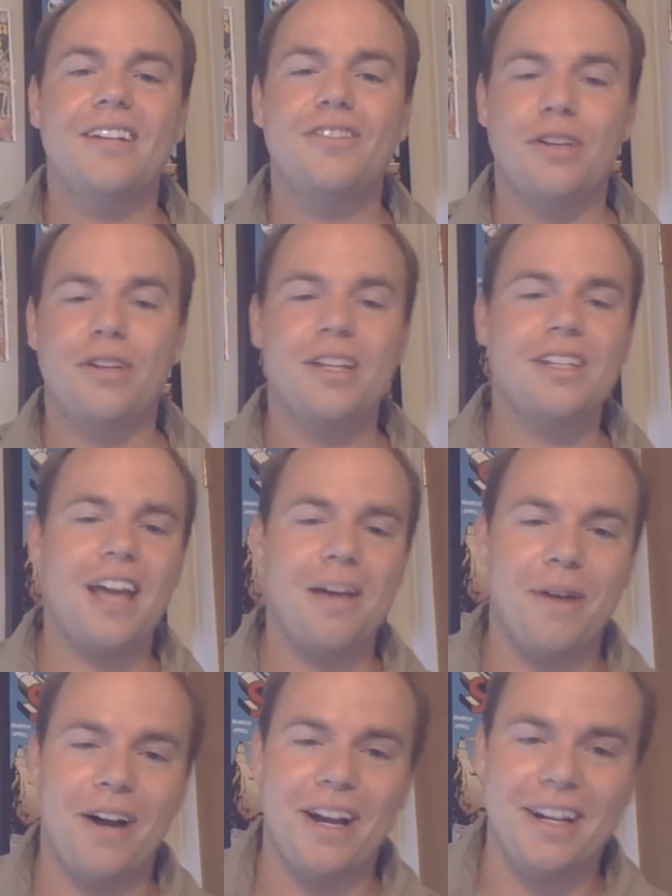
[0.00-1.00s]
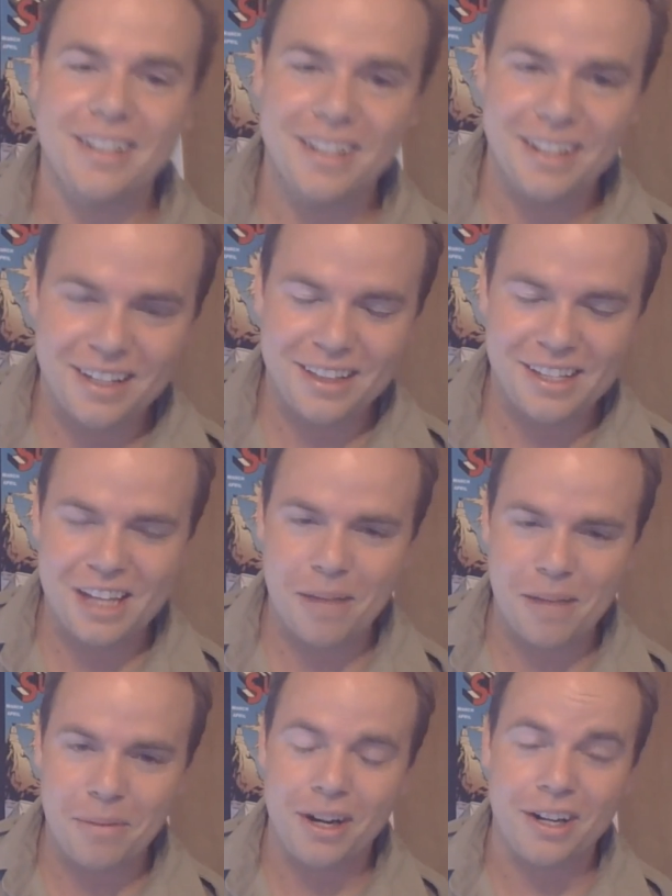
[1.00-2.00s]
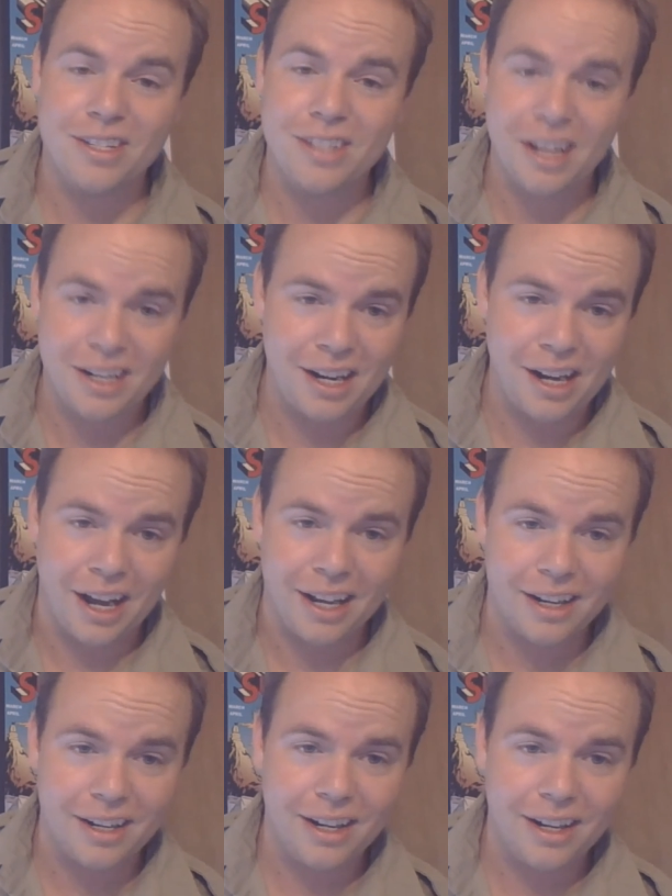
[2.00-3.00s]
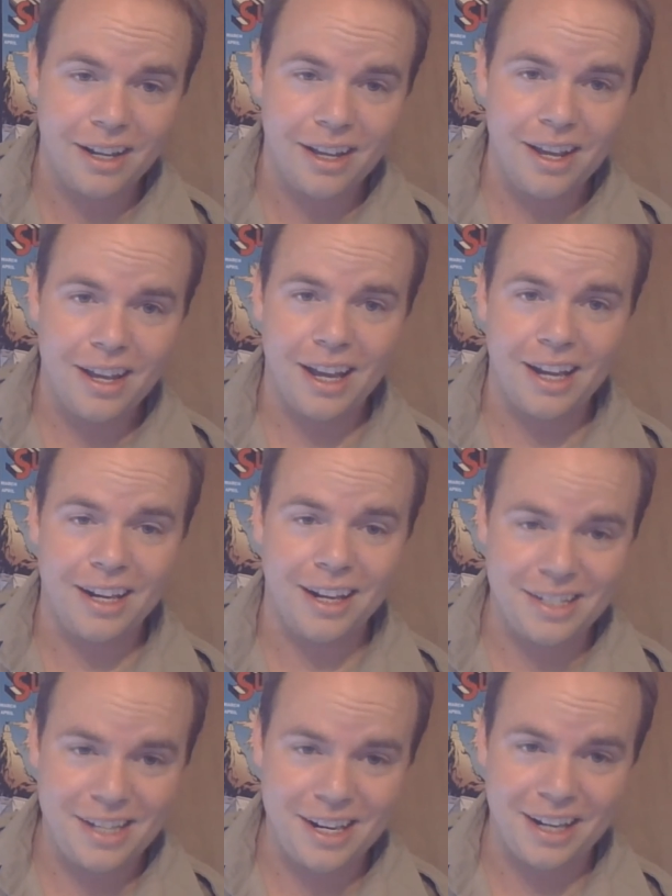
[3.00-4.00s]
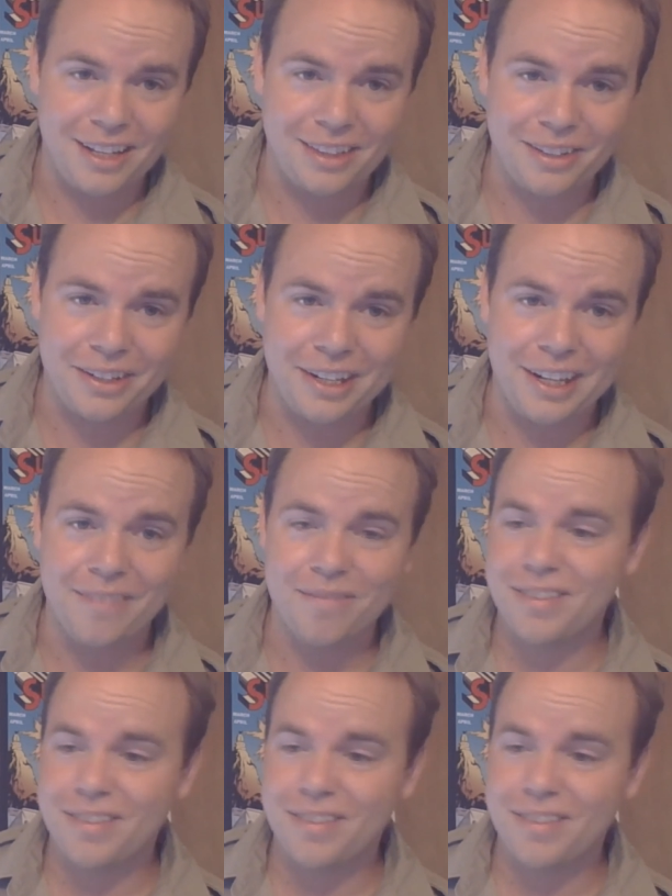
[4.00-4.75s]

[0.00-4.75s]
So this came on a Sunday night in 1993